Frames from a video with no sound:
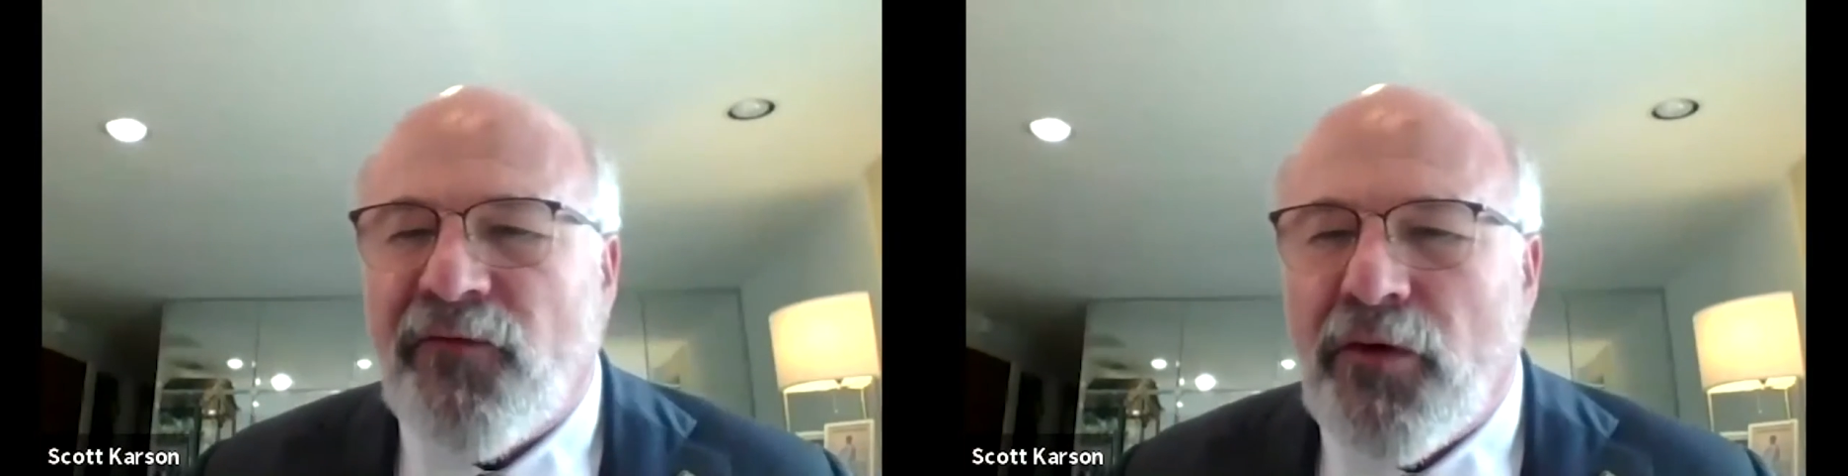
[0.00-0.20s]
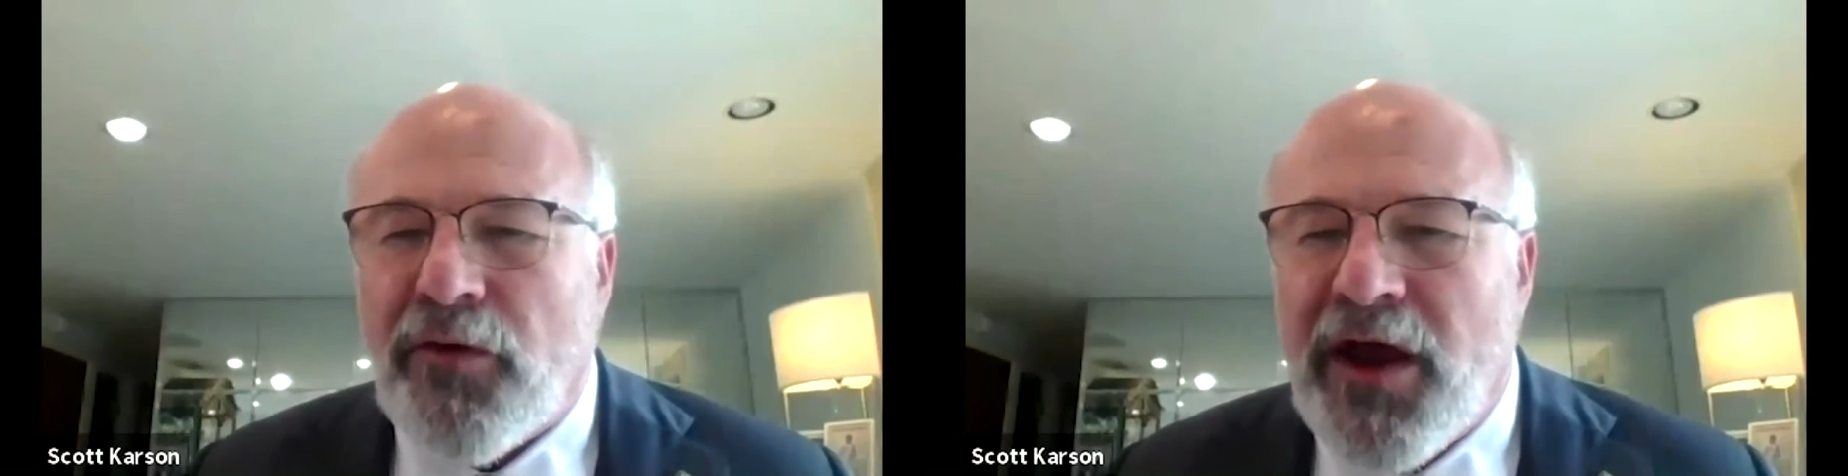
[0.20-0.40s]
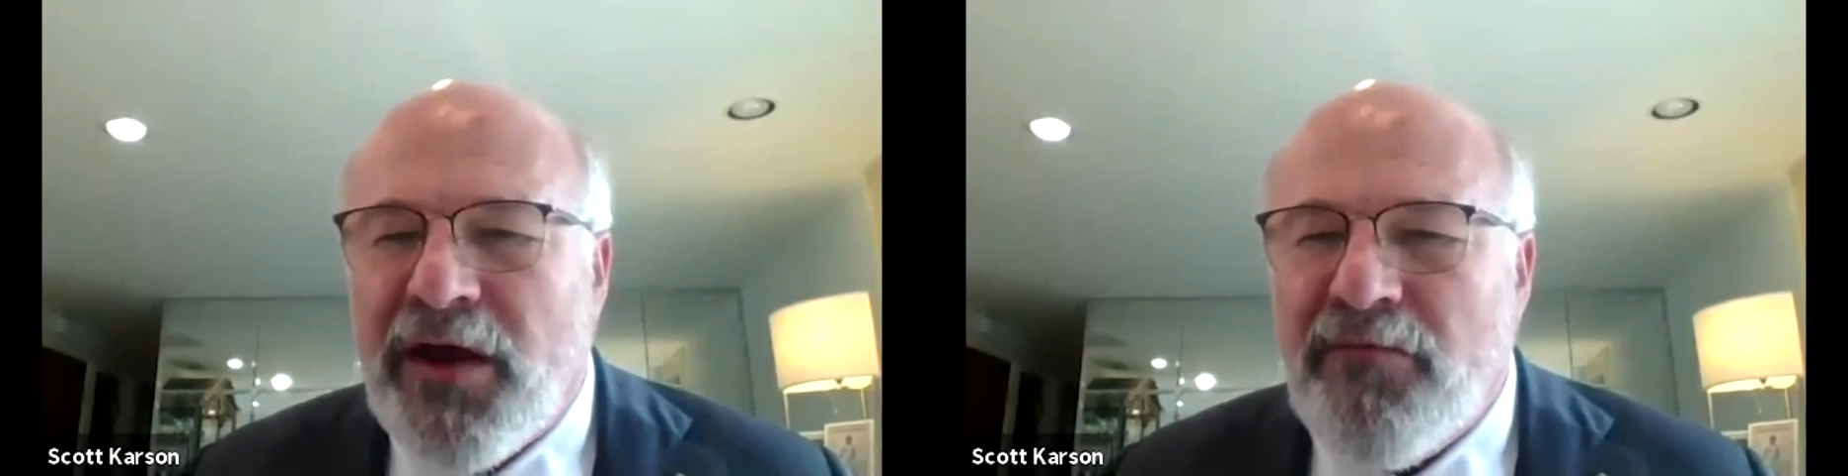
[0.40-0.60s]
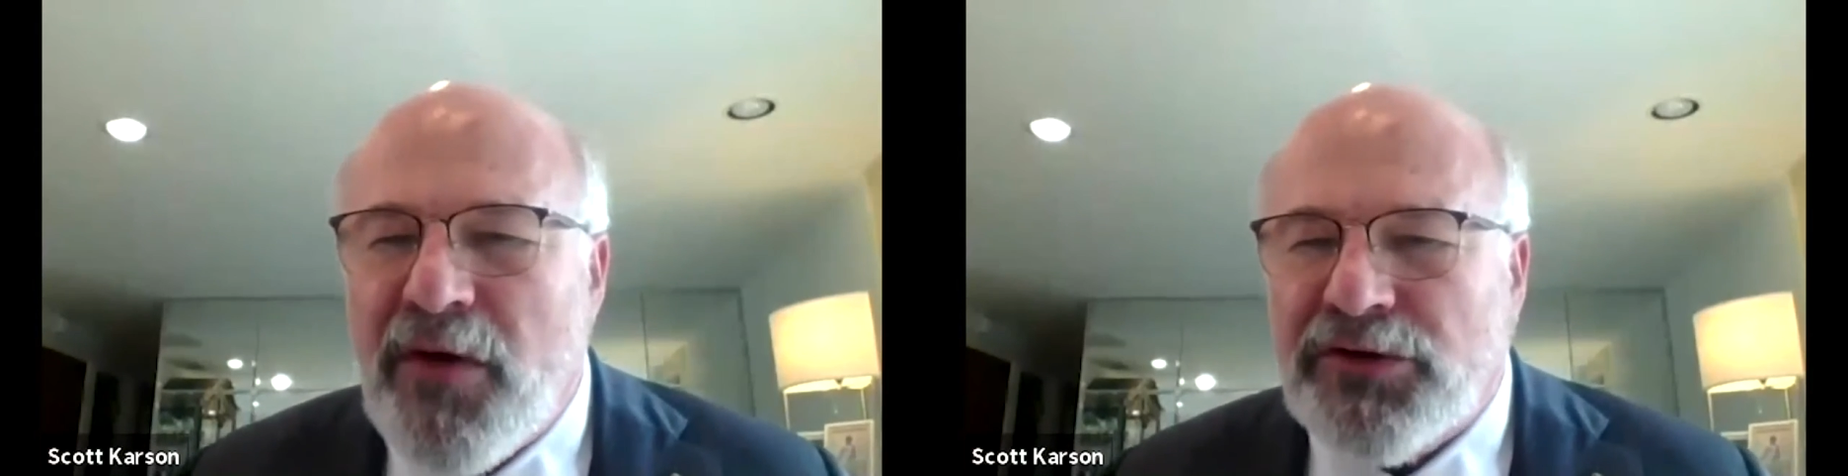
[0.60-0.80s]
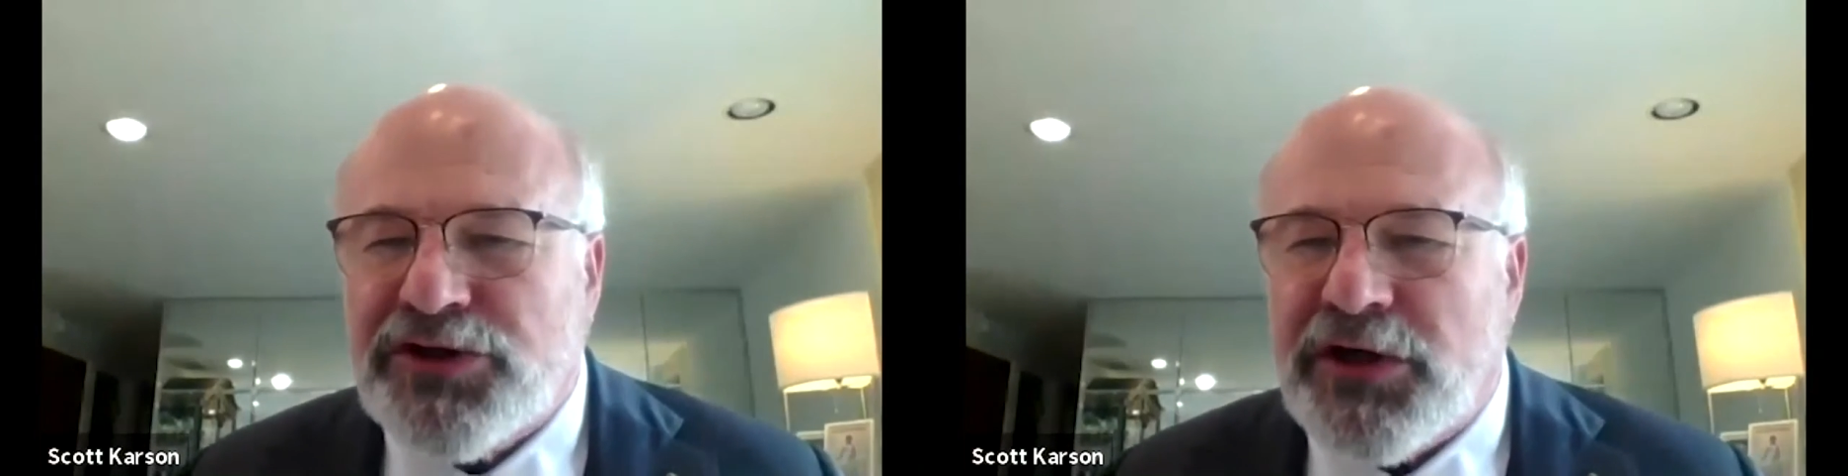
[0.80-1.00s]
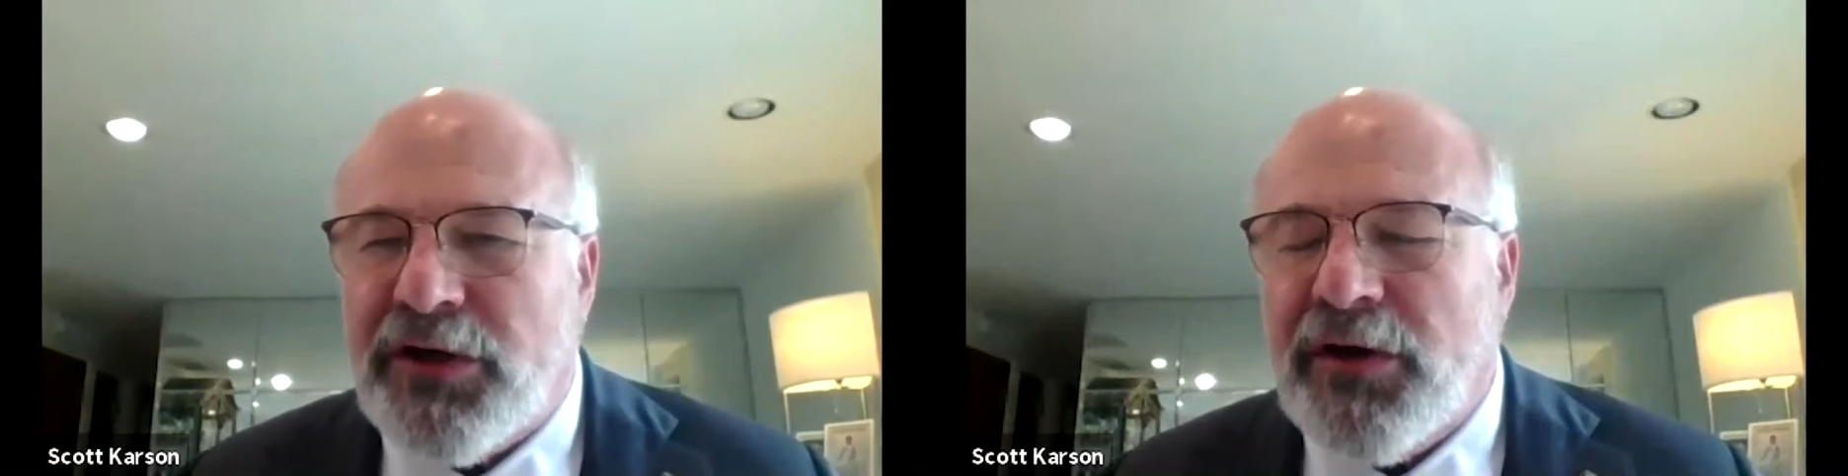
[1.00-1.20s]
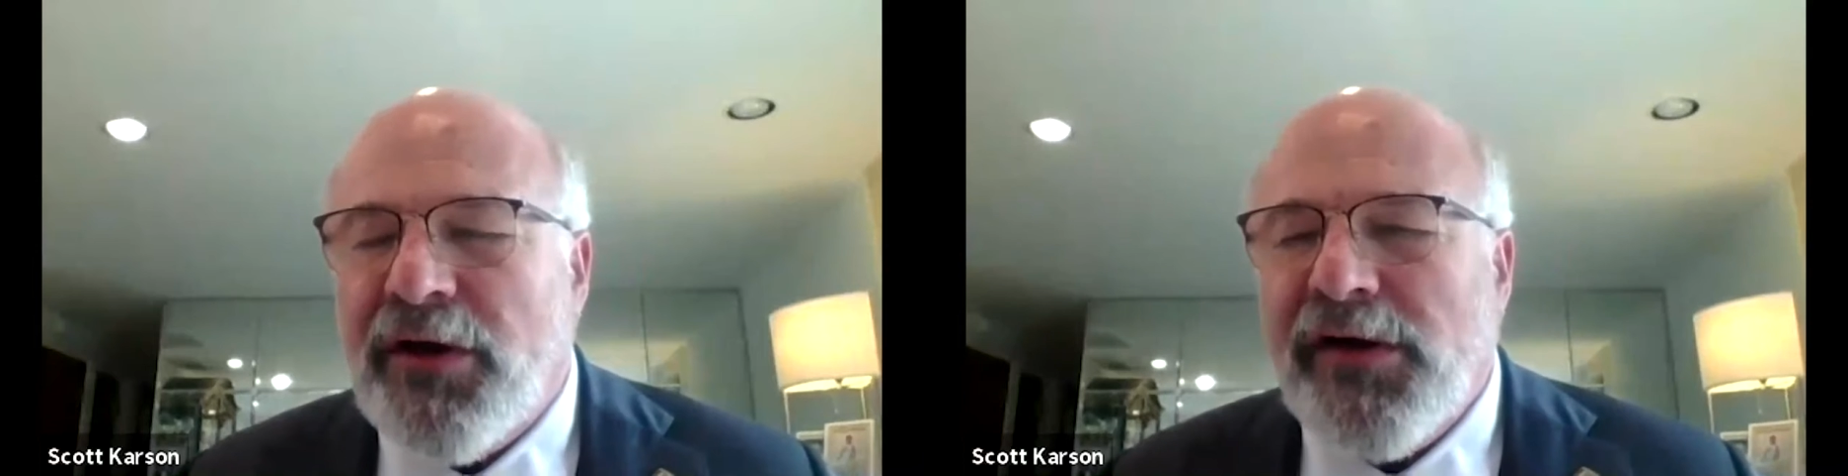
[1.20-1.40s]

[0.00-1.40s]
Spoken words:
for a motion